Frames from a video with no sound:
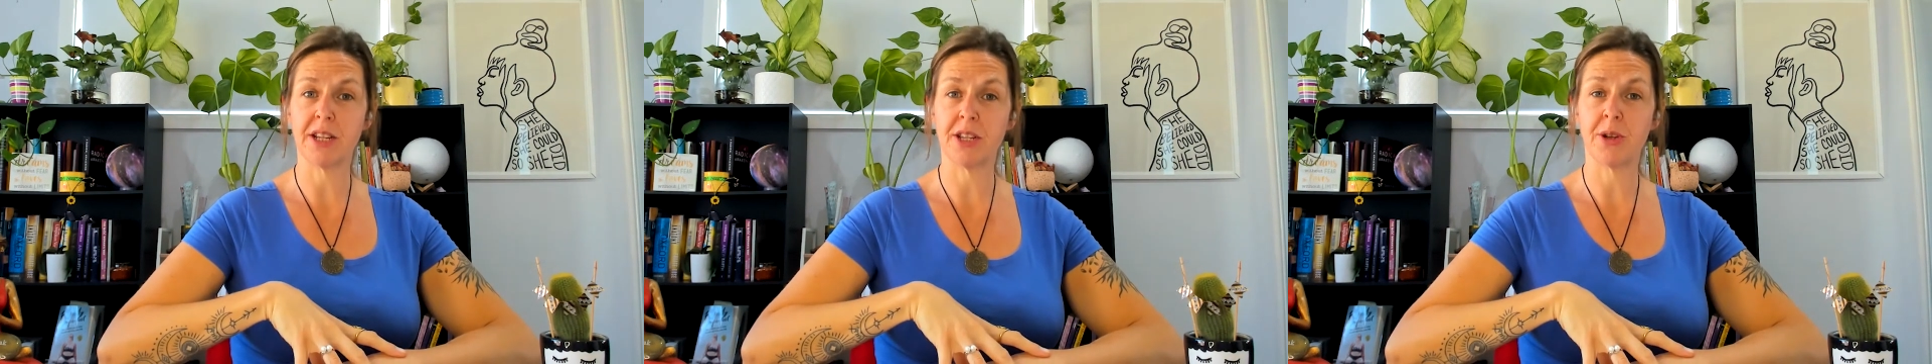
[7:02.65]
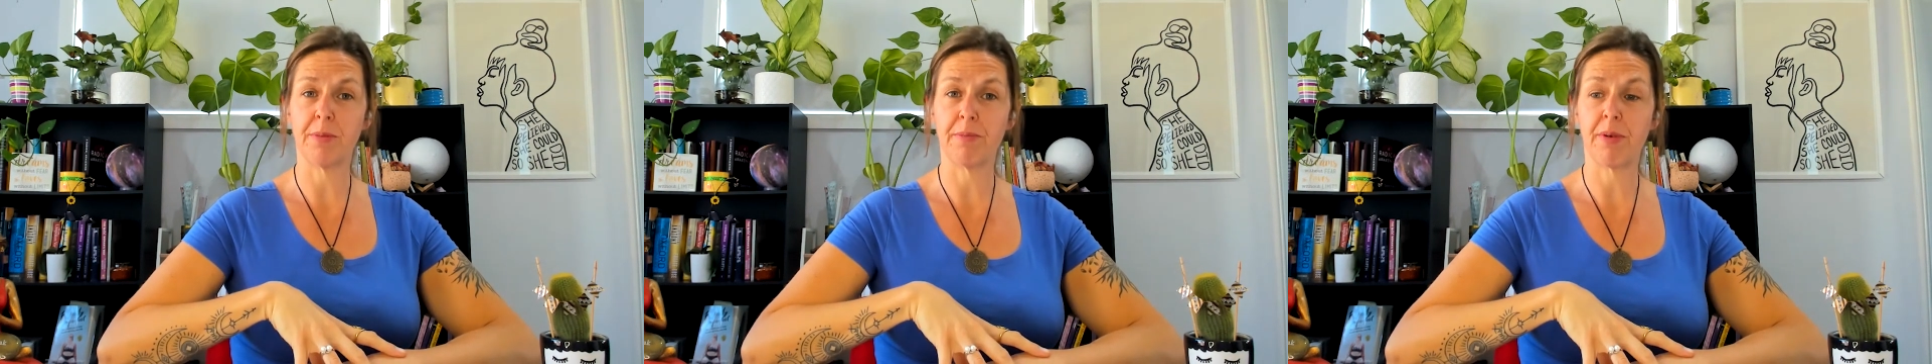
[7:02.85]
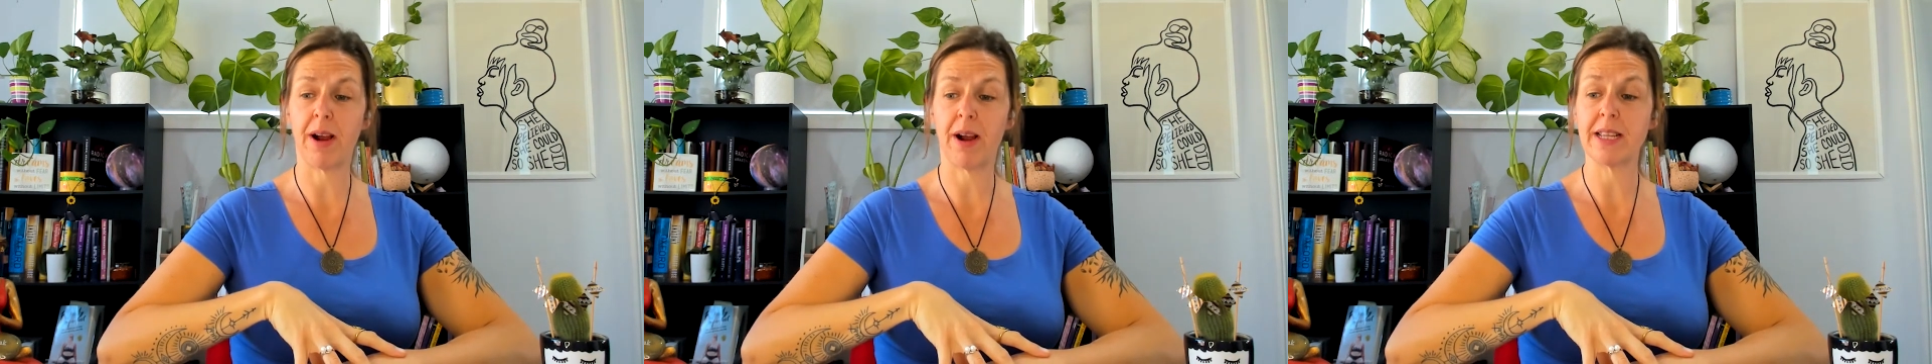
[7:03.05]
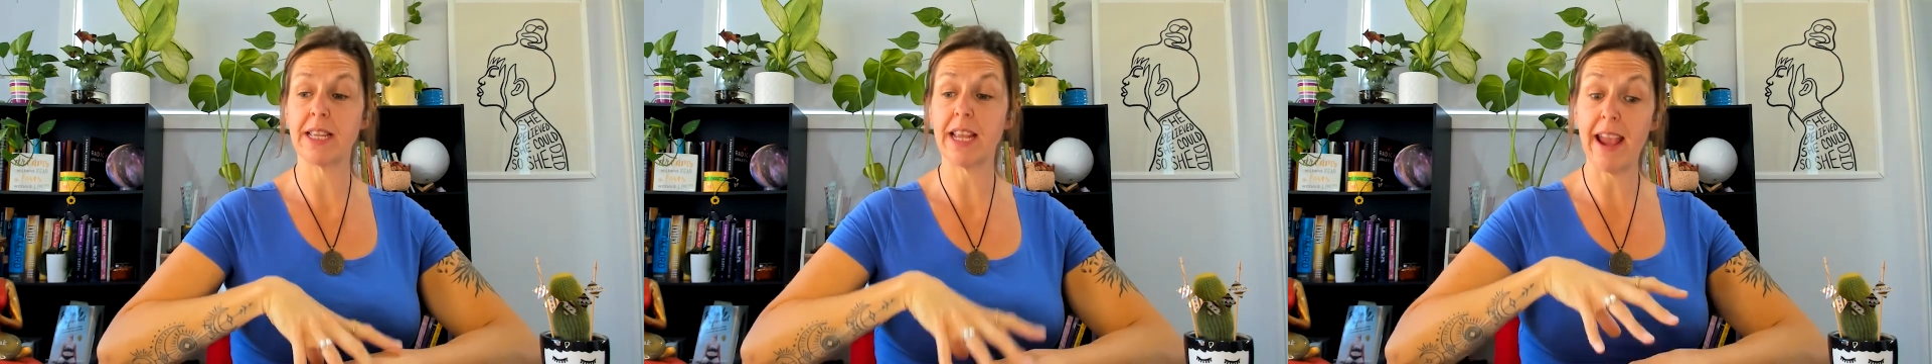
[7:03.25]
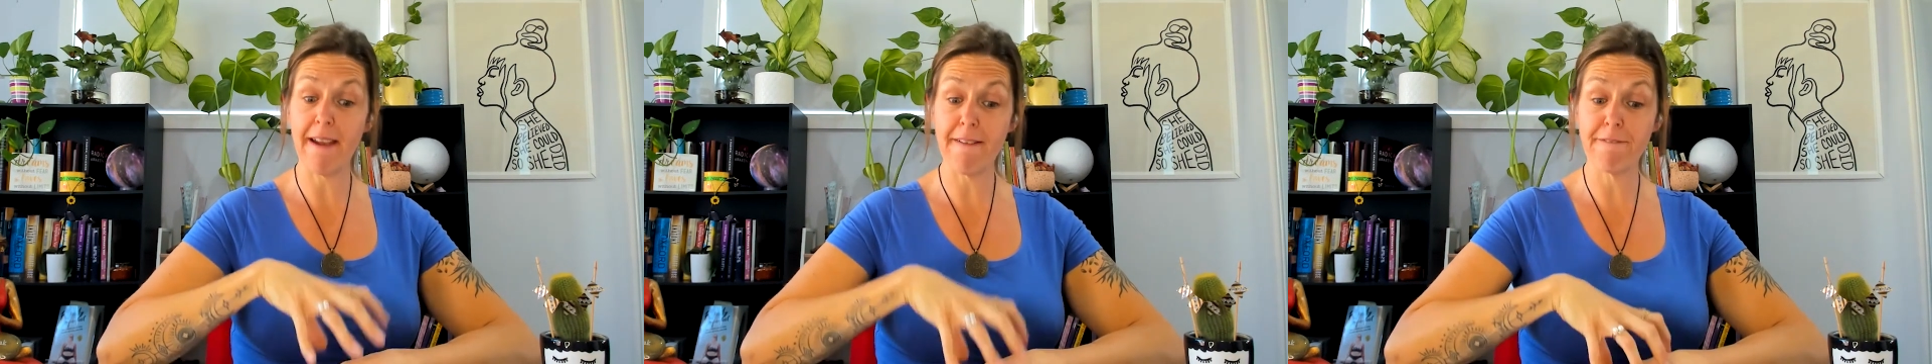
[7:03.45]
its own
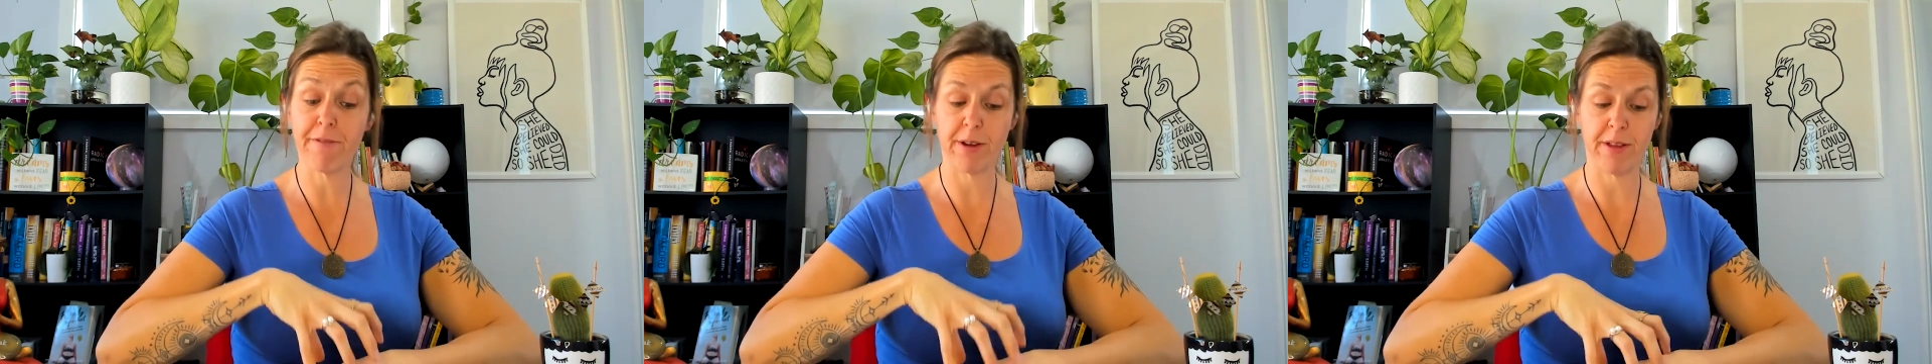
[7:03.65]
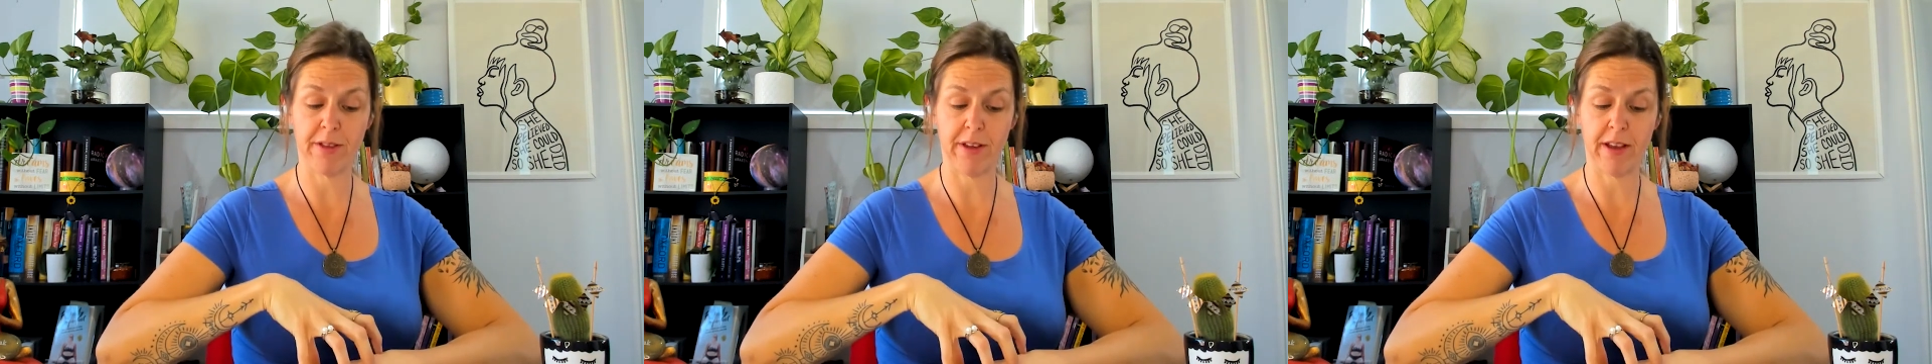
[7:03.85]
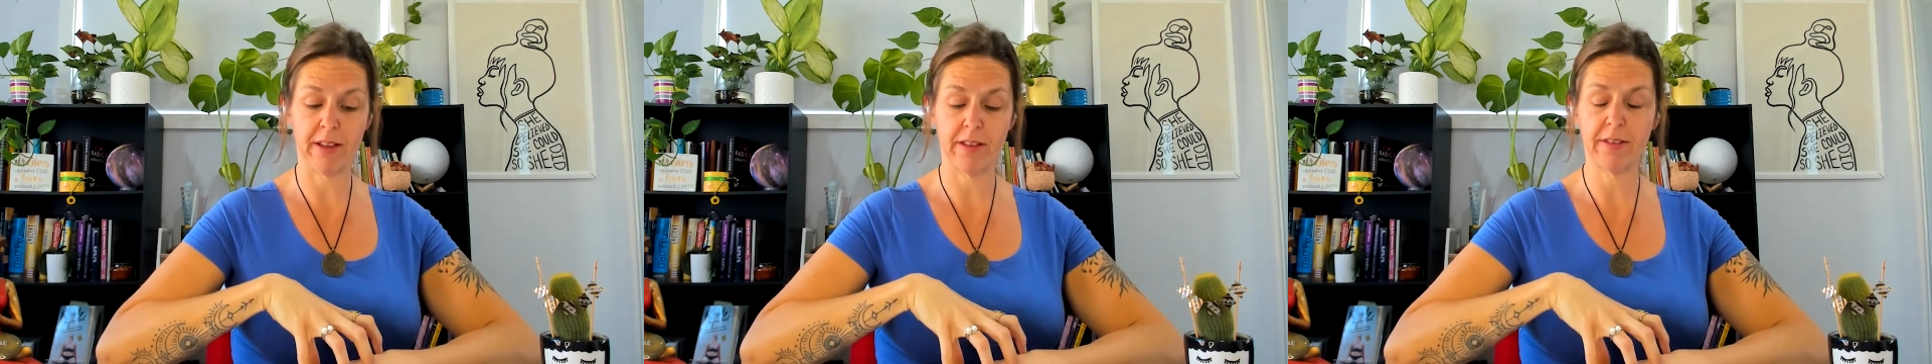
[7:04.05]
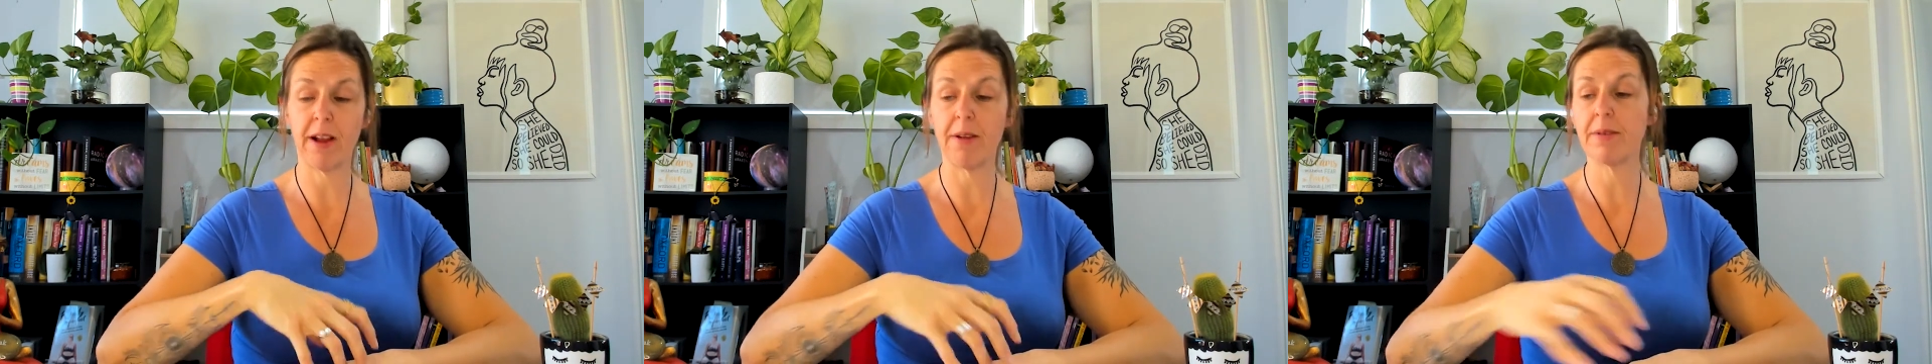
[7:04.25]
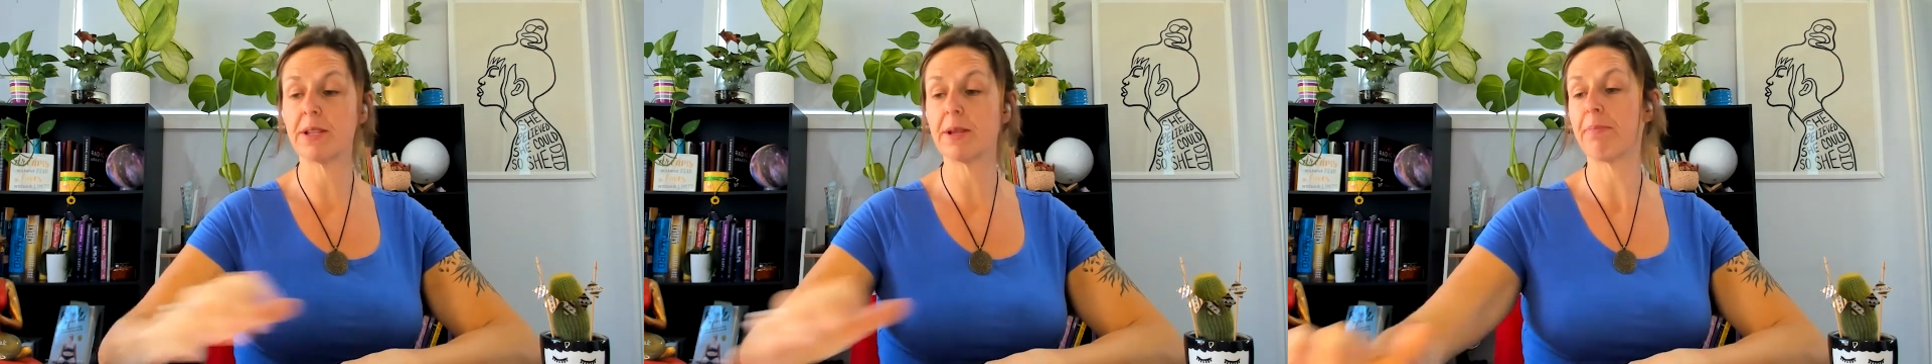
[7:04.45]
price. Everything.
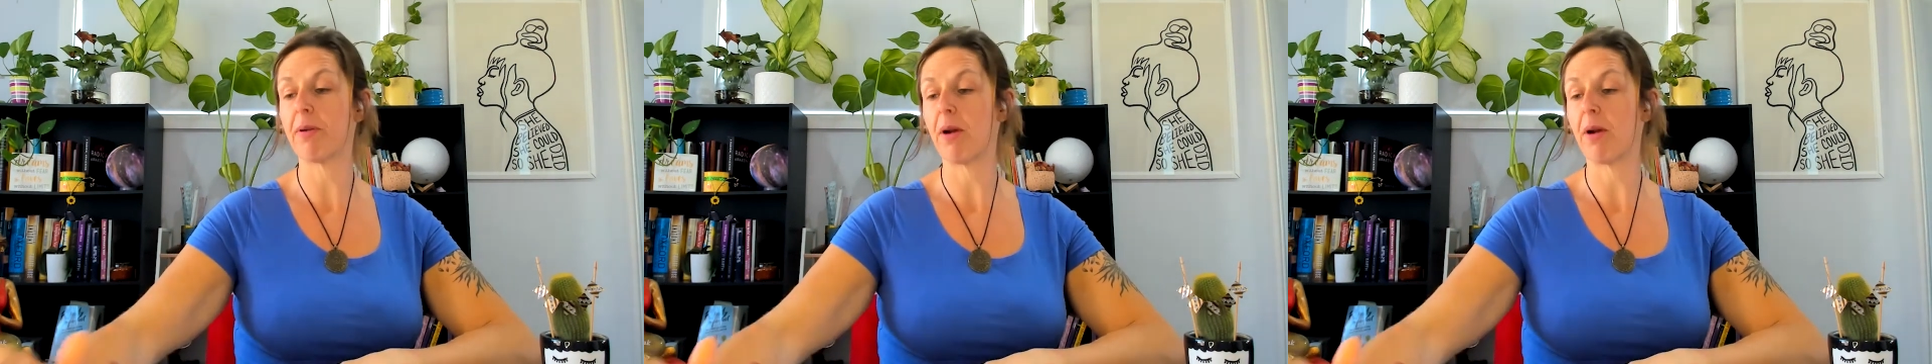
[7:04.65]
There is a